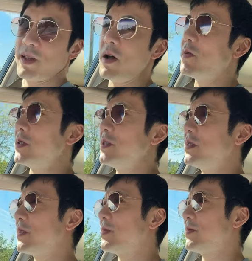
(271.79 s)
I wouldn't.
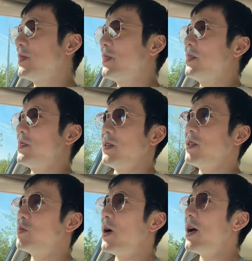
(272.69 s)
So
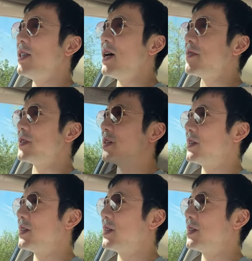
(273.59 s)
that's why I left.